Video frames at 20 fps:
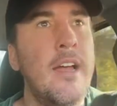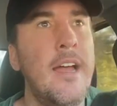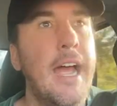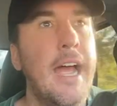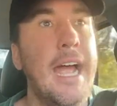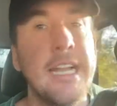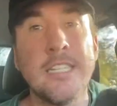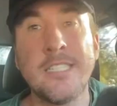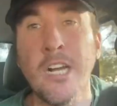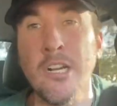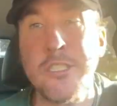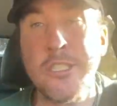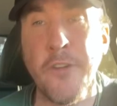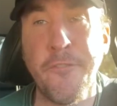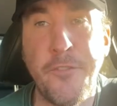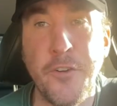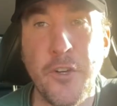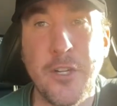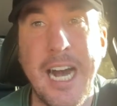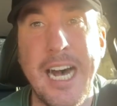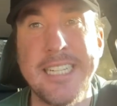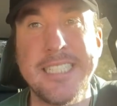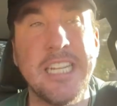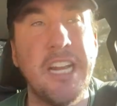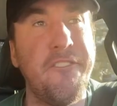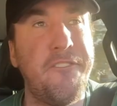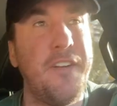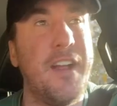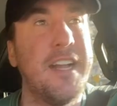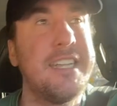And it's also fugazi
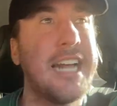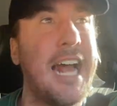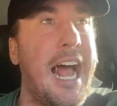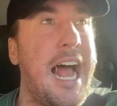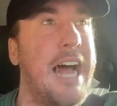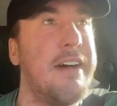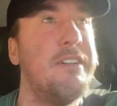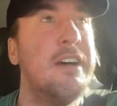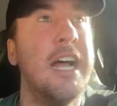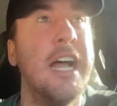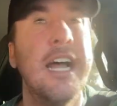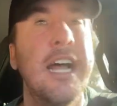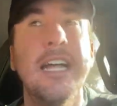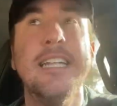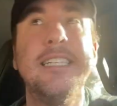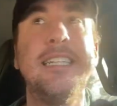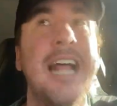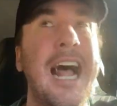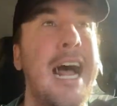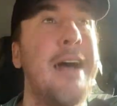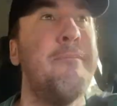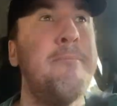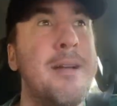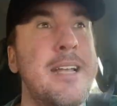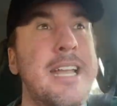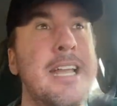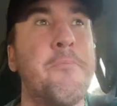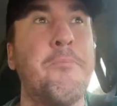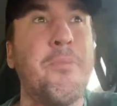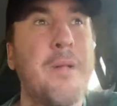and fake to have that
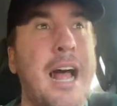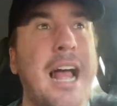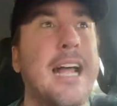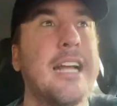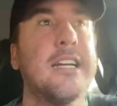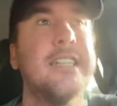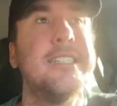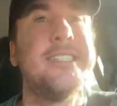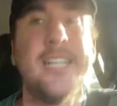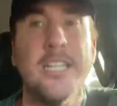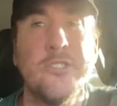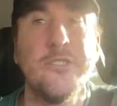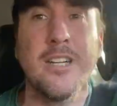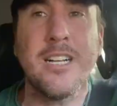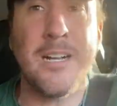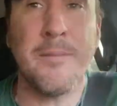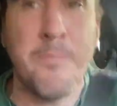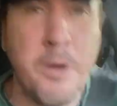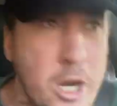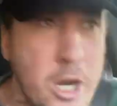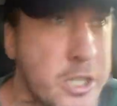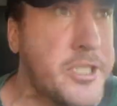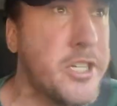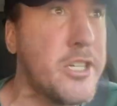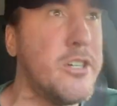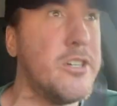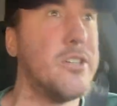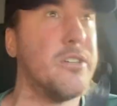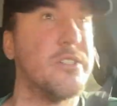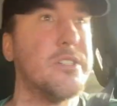many black-centric
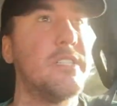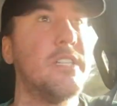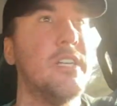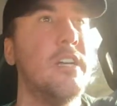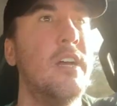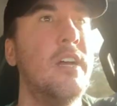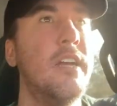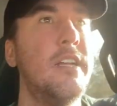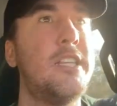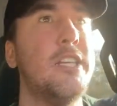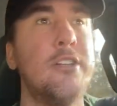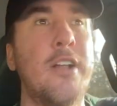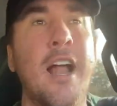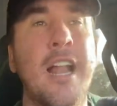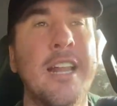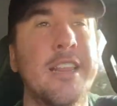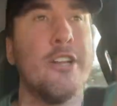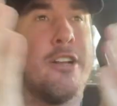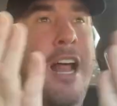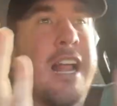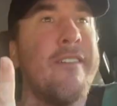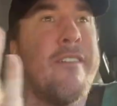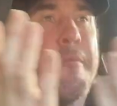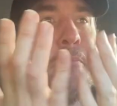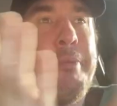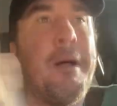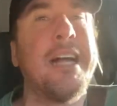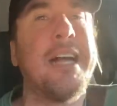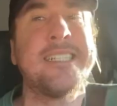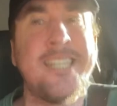commercials. They're not, not even
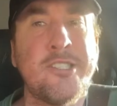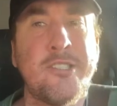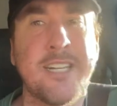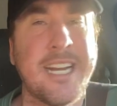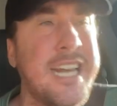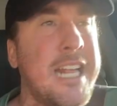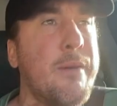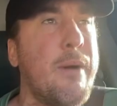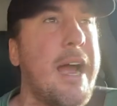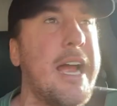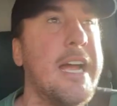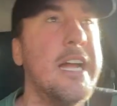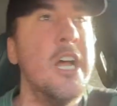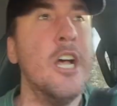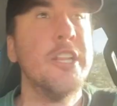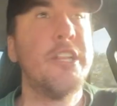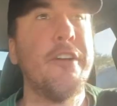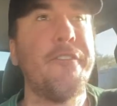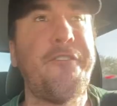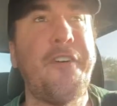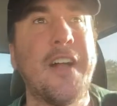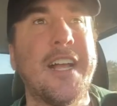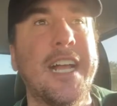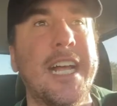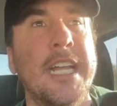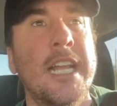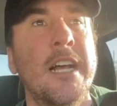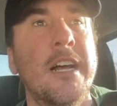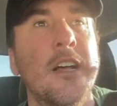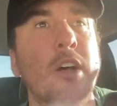black-centric anyway. They're
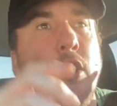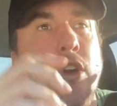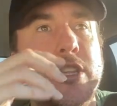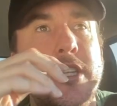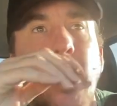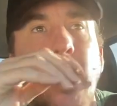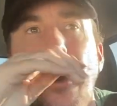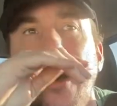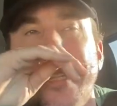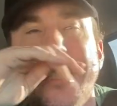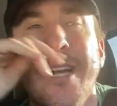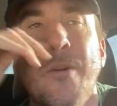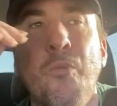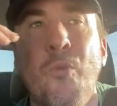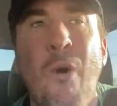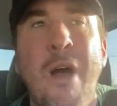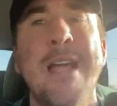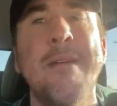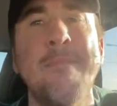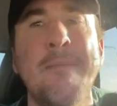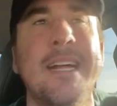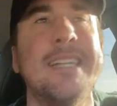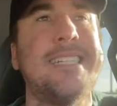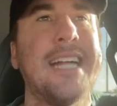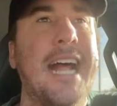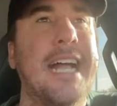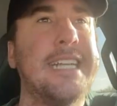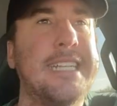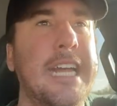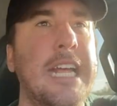fucking uh, some white man's
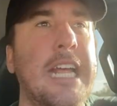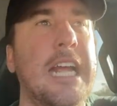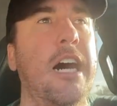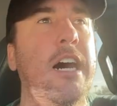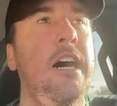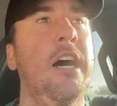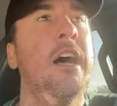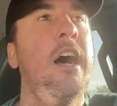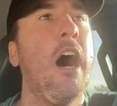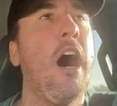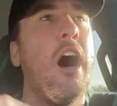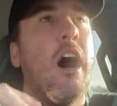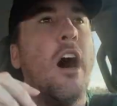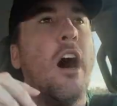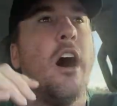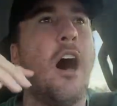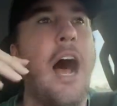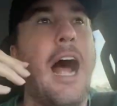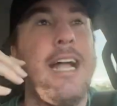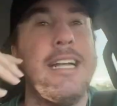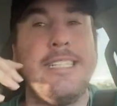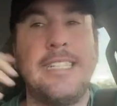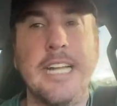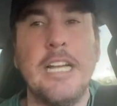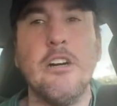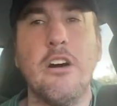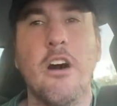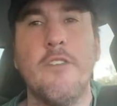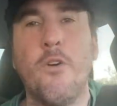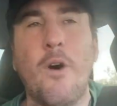idea
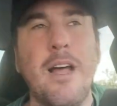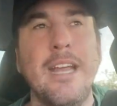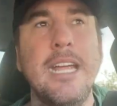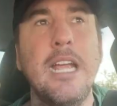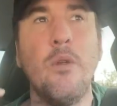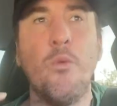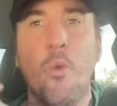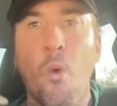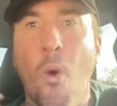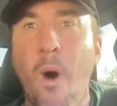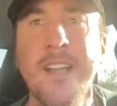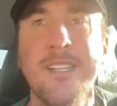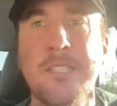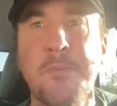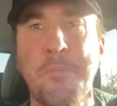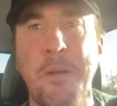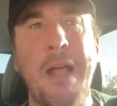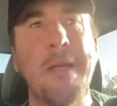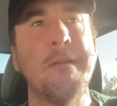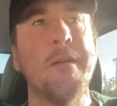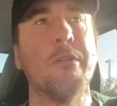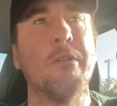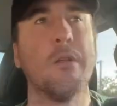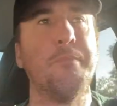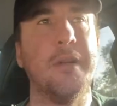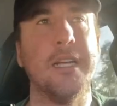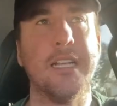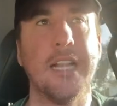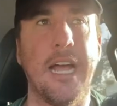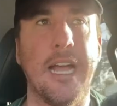ideal of what he wants but he to
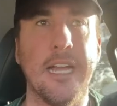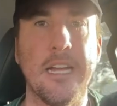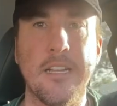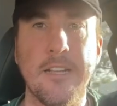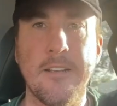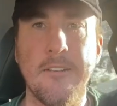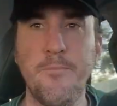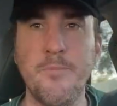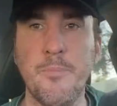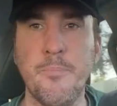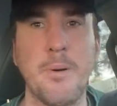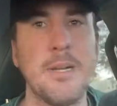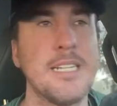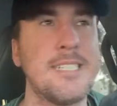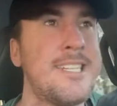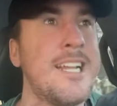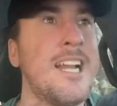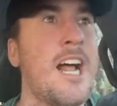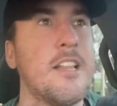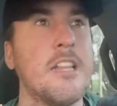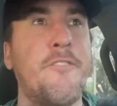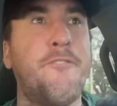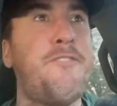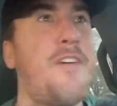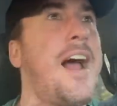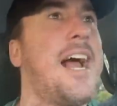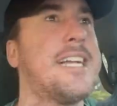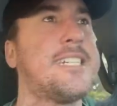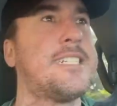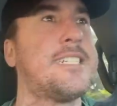be like. But it's not, the
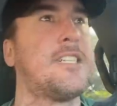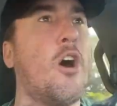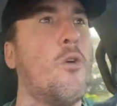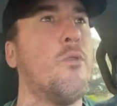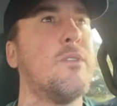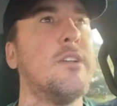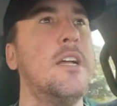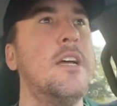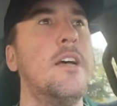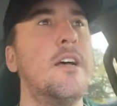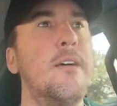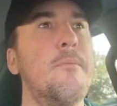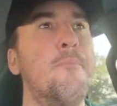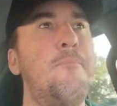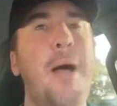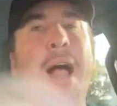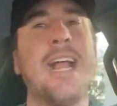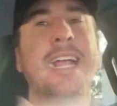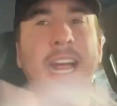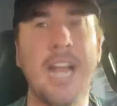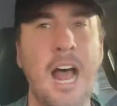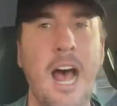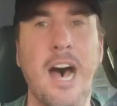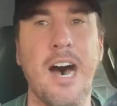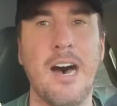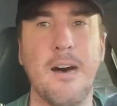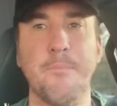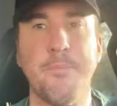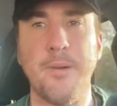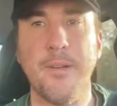facts don't back it
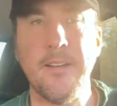up.